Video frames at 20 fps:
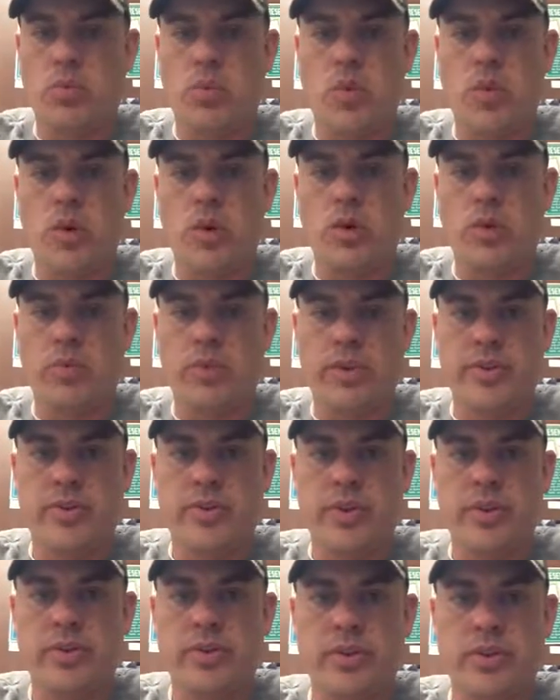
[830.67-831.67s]
more with
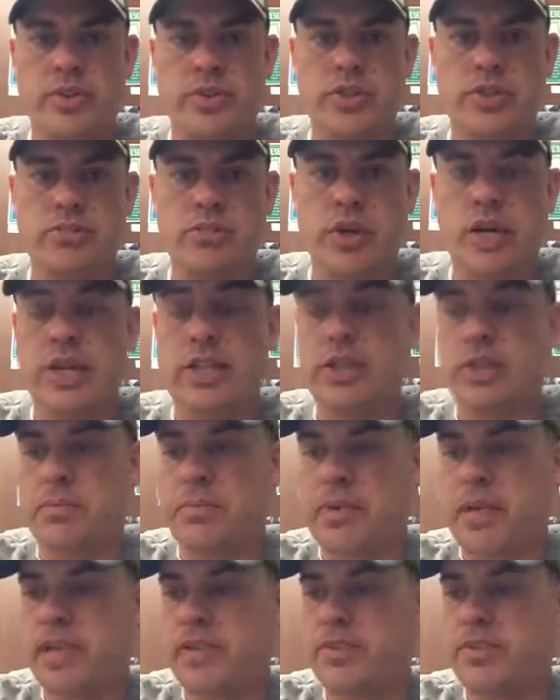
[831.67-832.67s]
research and
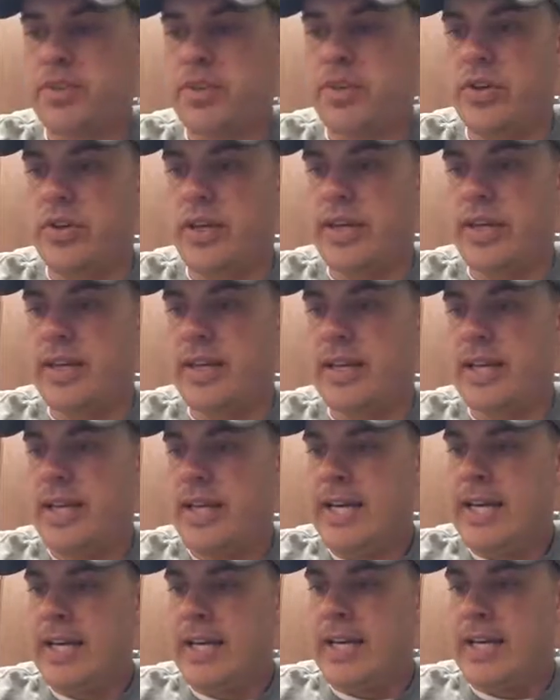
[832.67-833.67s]
project-based learning
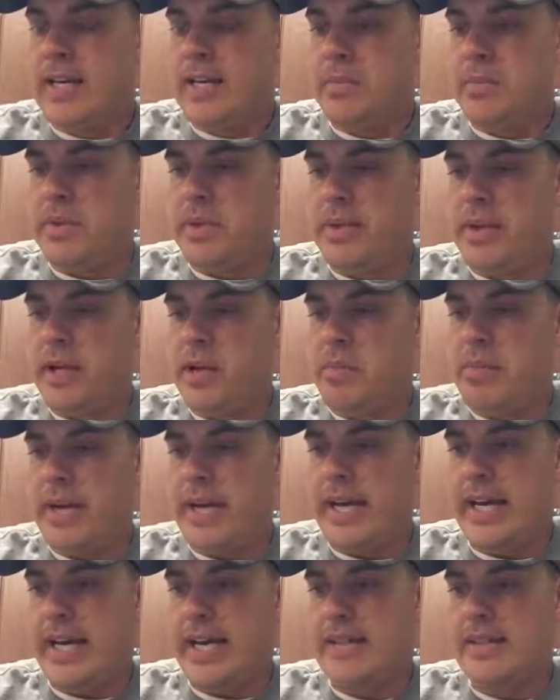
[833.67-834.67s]
and their
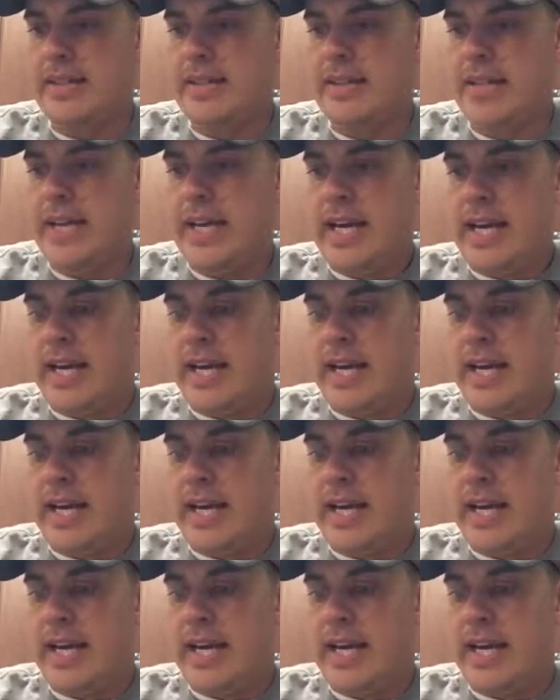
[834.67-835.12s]
paths.